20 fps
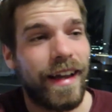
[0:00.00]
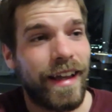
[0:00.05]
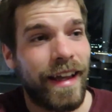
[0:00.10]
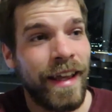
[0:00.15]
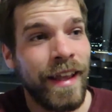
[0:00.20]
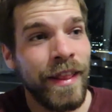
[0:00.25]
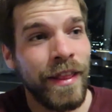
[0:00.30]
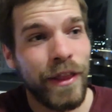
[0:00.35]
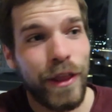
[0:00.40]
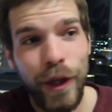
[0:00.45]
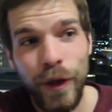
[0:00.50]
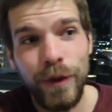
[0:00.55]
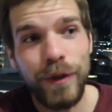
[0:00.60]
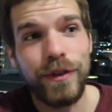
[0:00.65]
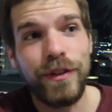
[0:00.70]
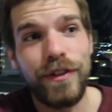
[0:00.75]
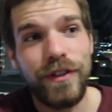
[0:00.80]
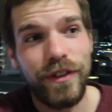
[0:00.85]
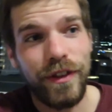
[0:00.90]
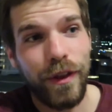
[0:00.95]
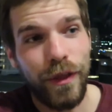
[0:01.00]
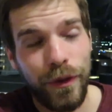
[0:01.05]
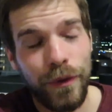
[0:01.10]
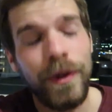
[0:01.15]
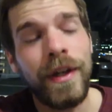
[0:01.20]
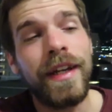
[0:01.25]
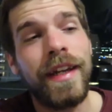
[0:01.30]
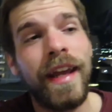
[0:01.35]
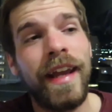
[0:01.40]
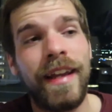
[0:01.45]
in those
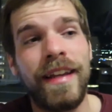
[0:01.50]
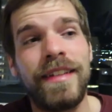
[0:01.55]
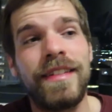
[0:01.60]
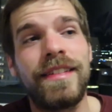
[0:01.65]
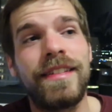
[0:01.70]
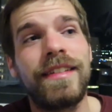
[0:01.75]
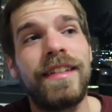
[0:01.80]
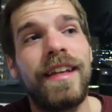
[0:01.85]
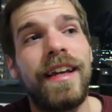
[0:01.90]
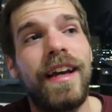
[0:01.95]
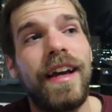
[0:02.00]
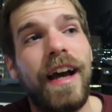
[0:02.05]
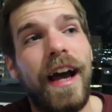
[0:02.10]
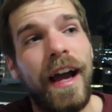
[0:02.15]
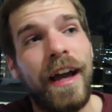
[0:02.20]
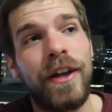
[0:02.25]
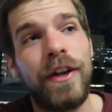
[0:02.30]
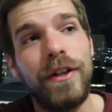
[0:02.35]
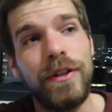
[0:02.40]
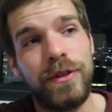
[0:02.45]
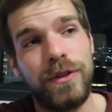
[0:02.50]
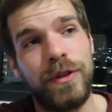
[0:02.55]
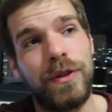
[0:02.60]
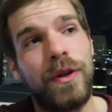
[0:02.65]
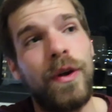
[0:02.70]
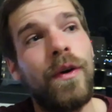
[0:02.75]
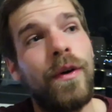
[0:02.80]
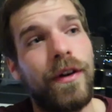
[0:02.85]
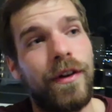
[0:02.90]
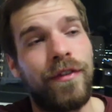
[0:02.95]
three days I got to
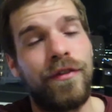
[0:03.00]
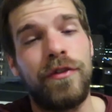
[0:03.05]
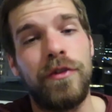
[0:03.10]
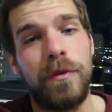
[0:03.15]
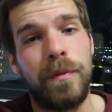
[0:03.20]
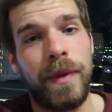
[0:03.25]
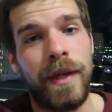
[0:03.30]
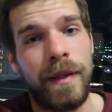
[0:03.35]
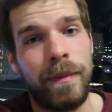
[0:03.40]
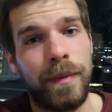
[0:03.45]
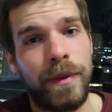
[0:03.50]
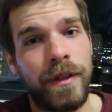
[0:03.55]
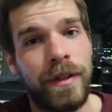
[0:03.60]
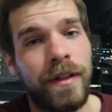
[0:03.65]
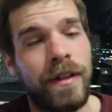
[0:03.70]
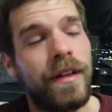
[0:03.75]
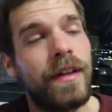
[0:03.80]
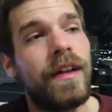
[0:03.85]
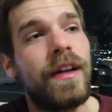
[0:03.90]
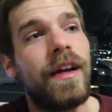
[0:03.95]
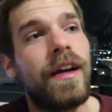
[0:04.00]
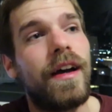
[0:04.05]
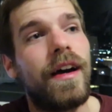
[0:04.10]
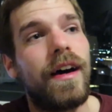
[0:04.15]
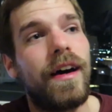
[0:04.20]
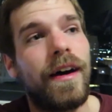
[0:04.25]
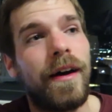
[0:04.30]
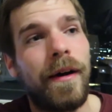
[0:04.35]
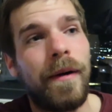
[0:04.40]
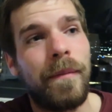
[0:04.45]
know a few people
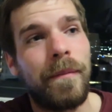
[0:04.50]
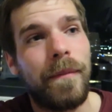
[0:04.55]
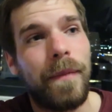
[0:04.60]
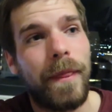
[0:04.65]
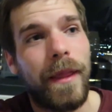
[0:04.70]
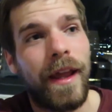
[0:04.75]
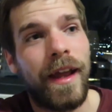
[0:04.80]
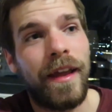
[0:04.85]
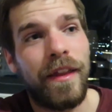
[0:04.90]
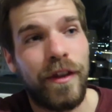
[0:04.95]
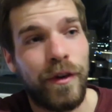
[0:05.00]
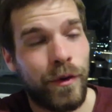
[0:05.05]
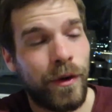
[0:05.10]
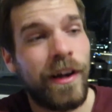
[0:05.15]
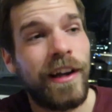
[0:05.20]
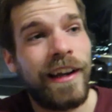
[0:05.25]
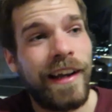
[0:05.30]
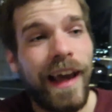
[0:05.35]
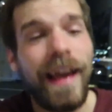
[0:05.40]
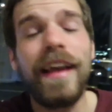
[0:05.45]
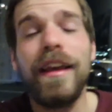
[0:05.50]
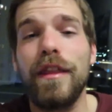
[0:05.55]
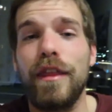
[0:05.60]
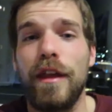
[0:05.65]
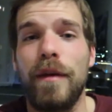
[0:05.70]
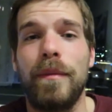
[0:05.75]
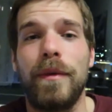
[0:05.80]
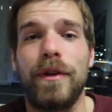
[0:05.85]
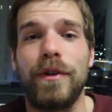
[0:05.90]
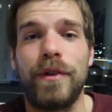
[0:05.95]
um, and I really like
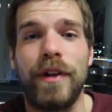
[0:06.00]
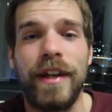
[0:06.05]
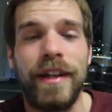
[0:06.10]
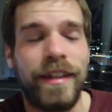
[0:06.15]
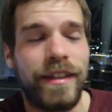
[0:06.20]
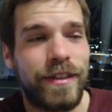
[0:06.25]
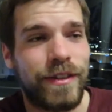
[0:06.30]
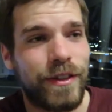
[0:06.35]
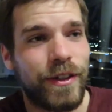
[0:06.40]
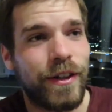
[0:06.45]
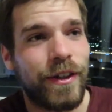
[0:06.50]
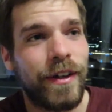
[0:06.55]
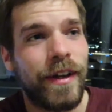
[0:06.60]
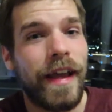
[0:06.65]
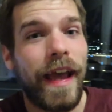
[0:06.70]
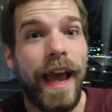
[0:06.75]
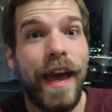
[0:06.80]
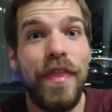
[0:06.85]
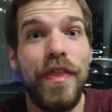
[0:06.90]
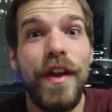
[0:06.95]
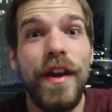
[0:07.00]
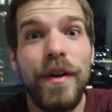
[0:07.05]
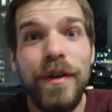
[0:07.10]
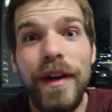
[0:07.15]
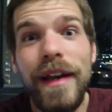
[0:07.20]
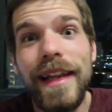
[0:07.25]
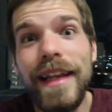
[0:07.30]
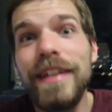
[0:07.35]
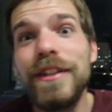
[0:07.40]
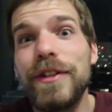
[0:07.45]
them already so and they're
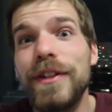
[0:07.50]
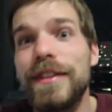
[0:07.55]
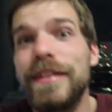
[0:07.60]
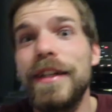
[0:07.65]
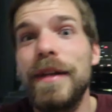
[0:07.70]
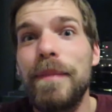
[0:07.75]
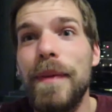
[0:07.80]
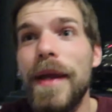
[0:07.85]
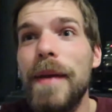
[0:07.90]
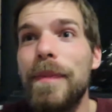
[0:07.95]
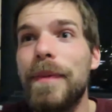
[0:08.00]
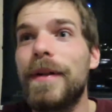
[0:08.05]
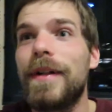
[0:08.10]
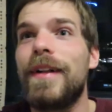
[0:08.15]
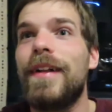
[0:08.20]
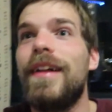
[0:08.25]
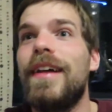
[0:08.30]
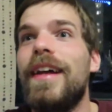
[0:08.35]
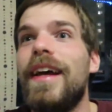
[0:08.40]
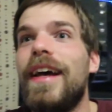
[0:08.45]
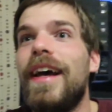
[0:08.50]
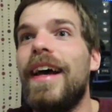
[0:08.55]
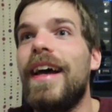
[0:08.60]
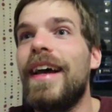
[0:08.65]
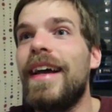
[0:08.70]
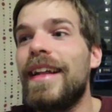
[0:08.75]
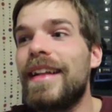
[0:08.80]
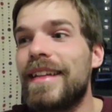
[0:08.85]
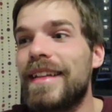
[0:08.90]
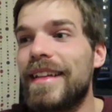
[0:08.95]
really interesting people
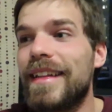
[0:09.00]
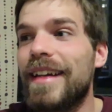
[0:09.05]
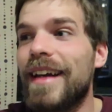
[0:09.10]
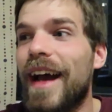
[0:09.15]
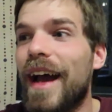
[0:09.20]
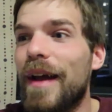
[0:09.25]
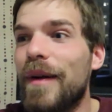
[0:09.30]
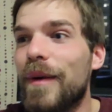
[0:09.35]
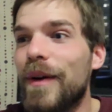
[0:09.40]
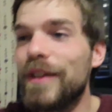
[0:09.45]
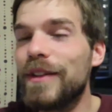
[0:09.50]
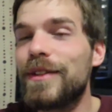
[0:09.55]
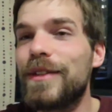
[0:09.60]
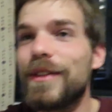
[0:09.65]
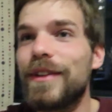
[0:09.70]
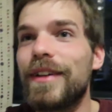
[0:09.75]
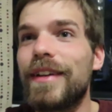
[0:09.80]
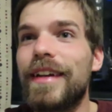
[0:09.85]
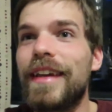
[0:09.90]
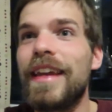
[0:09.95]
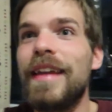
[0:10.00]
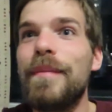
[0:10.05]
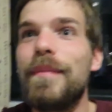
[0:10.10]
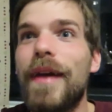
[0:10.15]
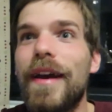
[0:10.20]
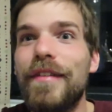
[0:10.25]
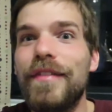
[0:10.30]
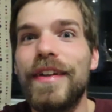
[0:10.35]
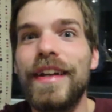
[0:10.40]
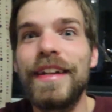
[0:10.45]
and I want to keep
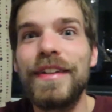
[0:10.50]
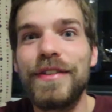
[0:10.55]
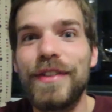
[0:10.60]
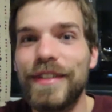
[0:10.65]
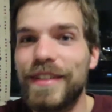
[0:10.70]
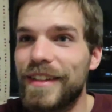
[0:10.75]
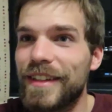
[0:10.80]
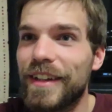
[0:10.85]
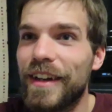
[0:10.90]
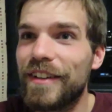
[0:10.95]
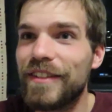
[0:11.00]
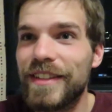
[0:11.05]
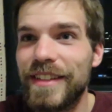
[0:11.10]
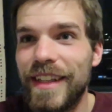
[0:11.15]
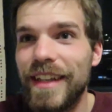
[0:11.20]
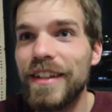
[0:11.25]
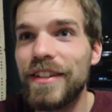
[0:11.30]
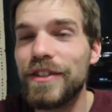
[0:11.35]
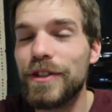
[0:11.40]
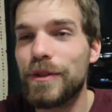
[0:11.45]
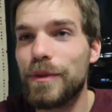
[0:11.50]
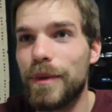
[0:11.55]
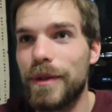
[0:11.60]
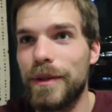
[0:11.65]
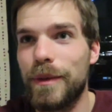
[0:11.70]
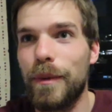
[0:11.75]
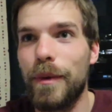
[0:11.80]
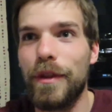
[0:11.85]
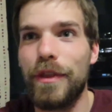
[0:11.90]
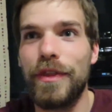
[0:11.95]
having interesting conversations
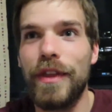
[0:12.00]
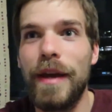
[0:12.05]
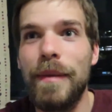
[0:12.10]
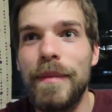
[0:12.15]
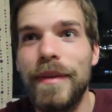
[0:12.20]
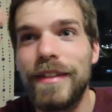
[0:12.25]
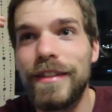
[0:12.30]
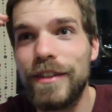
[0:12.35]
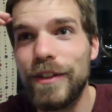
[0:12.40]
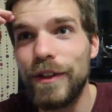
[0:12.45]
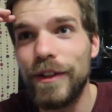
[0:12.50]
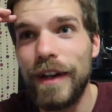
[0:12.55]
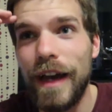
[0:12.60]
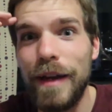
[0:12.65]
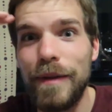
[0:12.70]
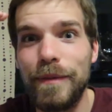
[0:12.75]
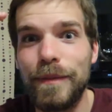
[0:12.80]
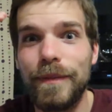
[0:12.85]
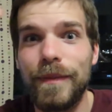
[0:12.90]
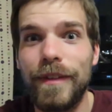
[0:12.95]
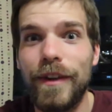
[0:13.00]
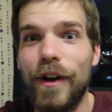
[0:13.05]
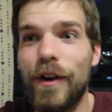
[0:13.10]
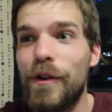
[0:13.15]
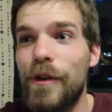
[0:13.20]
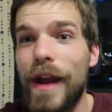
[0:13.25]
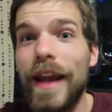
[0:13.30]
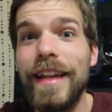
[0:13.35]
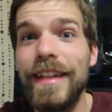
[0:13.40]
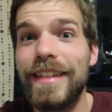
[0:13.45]
with, with them and so I'm
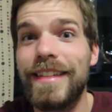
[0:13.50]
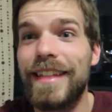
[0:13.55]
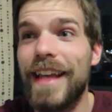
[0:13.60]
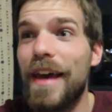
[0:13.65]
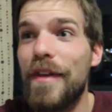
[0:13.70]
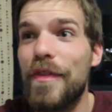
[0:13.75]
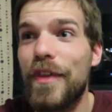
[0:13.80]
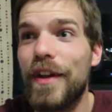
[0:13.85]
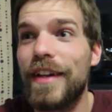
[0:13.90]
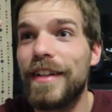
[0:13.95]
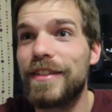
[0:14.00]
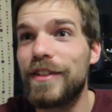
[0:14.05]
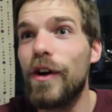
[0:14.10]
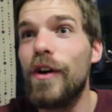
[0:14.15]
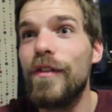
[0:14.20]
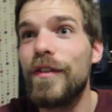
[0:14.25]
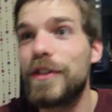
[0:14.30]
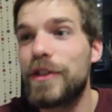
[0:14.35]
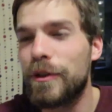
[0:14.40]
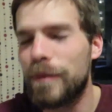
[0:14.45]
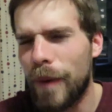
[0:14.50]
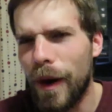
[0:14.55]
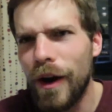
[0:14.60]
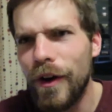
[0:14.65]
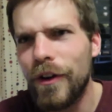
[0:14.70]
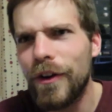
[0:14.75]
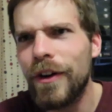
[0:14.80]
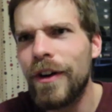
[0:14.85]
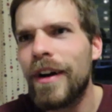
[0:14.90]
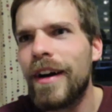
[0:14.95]
already sad that it's over
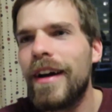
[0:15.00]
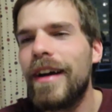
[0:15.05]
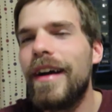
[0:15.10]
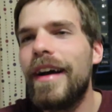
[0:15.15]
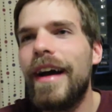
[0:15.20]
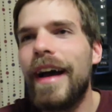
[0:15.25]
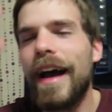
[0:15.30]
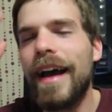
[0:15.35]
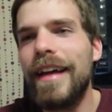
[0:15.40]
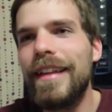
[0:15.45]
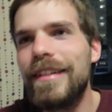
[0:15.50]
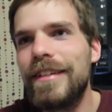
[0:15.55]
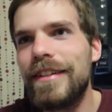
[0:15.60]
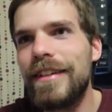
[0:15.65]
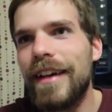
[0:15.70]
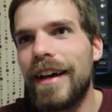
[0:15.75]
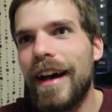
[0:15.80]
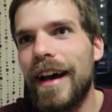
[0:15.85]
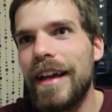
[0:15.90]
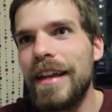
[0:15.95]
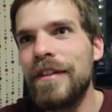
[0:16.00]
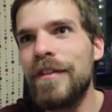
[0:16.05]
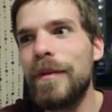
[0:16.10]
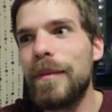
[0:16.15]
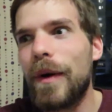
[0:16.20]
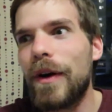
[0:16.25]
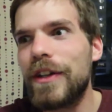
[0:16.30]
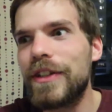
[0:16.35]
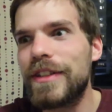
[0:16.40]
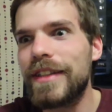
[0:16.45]
tomorrow and even
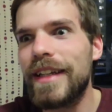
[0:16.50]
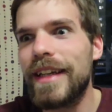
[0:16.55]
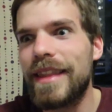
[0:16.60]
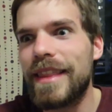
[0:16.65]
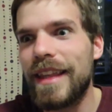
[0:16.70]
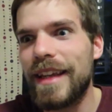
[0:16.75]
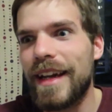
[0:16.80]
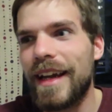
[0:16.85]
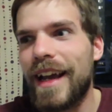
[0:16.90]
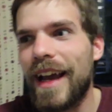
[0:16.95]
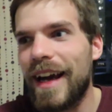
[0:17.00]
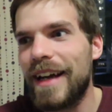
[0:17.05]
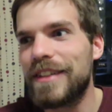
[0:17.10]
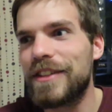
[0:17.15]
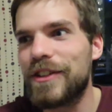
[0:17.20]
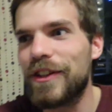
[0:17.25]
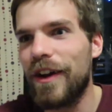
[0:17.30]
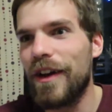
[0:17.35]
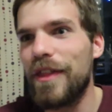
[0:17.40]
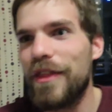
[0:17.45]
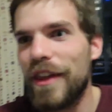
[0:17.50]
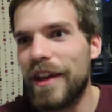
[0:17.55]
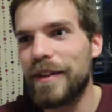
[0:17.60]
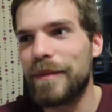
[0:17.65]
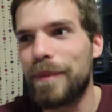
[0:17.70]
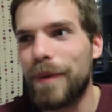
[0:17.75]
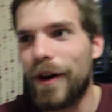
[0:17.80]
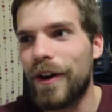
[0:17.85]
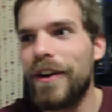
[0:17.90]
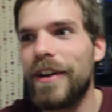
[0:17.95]
more sad that I can't join
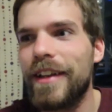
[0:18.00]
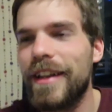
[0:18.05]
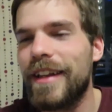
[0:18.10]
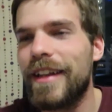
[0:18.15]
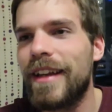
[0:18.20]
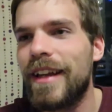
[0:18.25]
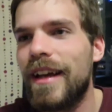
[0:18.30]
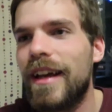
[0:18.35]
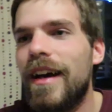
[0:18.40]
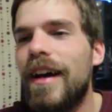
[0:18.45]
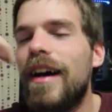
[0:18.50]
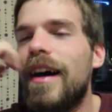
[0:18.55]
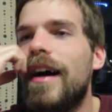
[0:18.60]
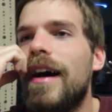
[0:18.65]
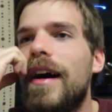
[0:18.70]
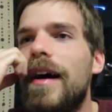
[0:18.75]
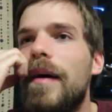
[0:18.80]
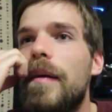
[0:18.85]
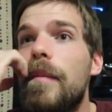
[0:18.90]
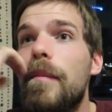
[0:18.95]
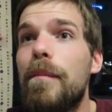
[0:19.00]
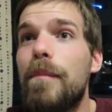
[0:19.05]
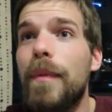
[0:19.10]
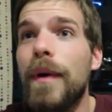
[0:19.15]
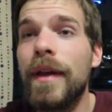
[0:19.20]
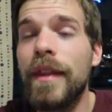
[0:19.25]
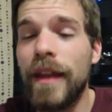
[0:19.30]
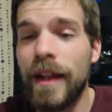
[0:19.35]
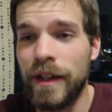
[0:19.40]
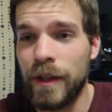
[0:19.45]
that party um,
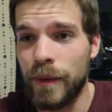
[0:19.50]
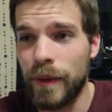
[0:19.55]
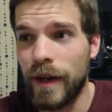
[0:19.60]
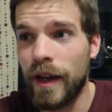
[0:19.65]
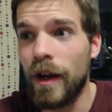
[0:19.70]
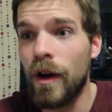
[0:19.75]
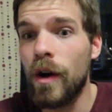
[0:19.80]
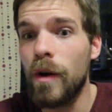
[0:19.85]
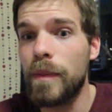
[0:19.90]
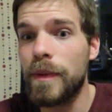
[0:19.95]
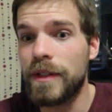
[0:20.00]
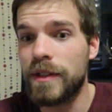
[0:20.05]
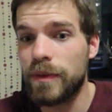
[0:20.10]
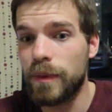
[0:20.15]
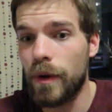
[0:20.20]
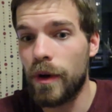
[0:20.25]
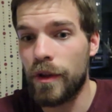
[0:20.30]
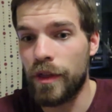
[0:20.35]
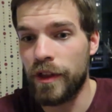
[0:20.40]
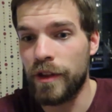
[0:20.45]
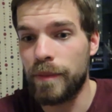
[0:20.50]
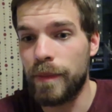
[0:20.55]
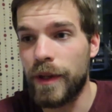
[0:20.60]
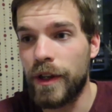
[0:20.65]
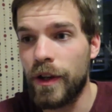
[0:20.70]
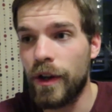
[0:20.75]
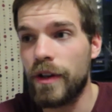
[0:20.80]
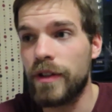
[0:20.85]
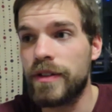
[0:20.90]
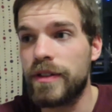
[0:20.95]
but anyway I hope it's worth it
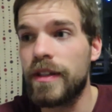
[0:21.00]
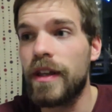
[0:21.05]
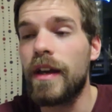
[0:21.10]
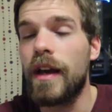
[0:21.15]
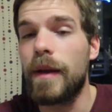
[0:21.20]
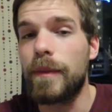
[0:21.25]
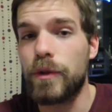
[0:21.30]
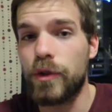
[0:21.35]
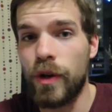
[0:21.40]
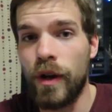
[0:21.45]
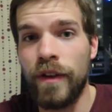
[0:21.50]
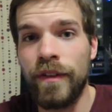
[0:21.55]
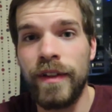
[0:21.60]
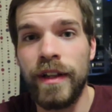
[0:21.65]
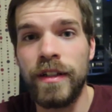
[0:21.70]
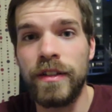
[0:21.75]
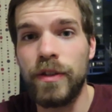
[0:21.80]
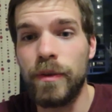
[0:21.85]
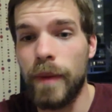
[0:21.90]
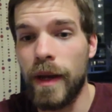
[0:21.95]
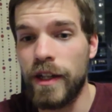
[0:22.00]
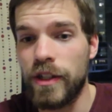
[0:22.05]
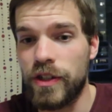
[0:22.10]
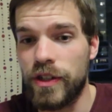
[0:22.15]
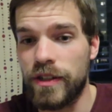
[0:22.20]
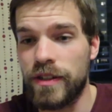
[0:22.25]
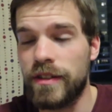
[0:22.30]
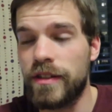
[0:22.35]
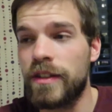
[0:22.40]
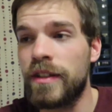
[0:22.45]
because I'm traveling to
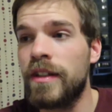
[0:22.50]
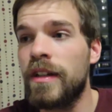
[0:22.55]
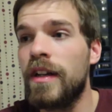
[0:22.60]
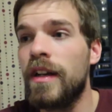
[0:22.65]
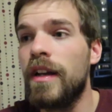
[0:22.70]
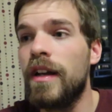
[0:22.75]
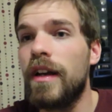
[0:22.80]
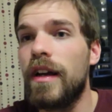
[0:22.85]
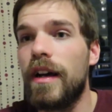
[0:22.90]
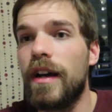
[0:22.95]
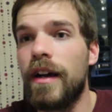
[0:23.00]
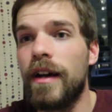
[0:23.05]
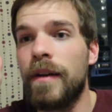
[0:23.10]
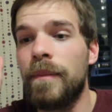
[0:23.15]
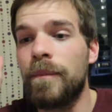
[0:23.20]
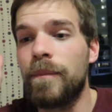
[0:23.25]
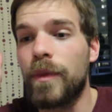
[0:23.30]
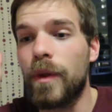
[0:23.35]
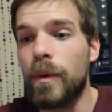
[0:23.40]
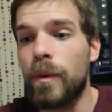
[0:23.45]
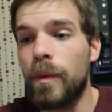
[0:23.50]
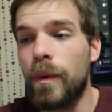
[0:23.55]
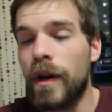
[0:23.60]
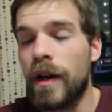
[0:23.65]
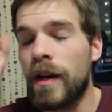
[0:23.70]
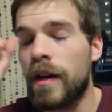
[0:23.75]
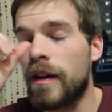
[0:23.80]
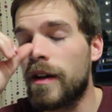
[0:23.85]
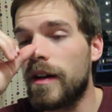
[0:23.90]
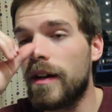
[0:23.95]
Manchester um,
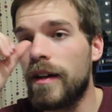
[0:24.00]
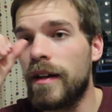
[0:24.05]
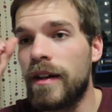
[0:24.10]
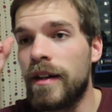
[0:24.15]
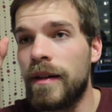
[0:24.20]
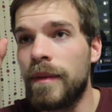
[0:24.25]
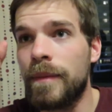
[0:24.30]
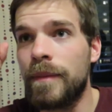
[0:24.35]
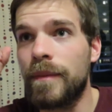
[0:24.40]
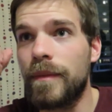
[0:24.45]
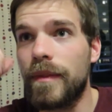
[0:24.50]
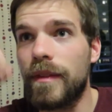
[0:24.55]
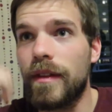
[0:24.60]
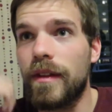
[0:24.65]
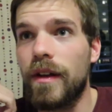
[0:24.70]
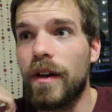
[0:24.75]
where um,